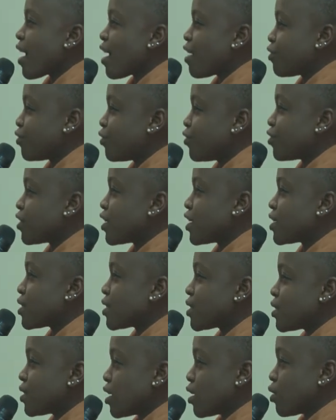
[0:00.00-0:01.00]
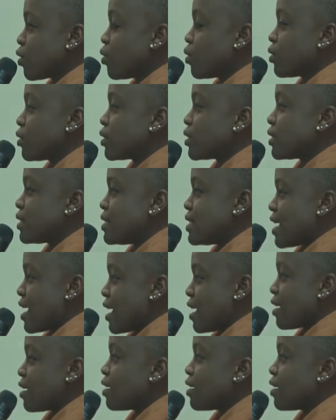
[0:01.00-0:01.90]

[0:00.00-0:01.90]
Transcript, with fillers: every single day.